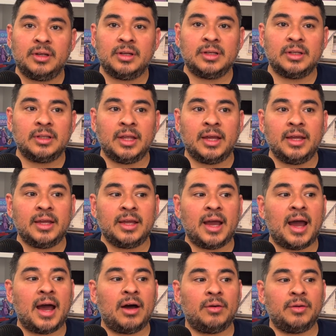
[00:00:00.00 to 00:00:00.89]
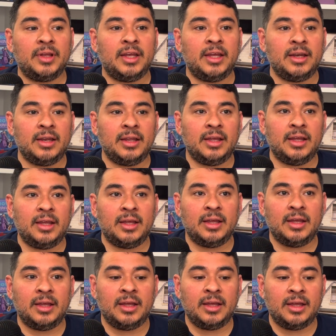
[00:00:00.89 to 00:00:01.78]
like how it
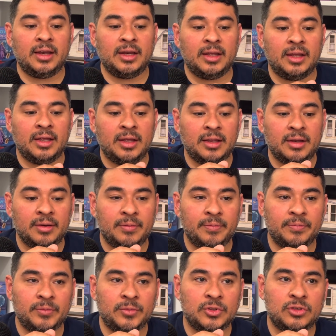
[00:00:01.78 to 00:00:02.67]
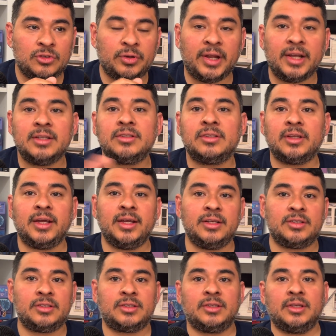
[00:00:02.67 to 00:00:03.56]

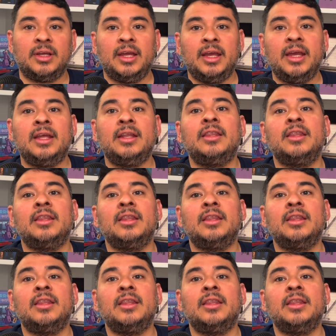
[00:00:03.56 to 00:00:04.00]
translates in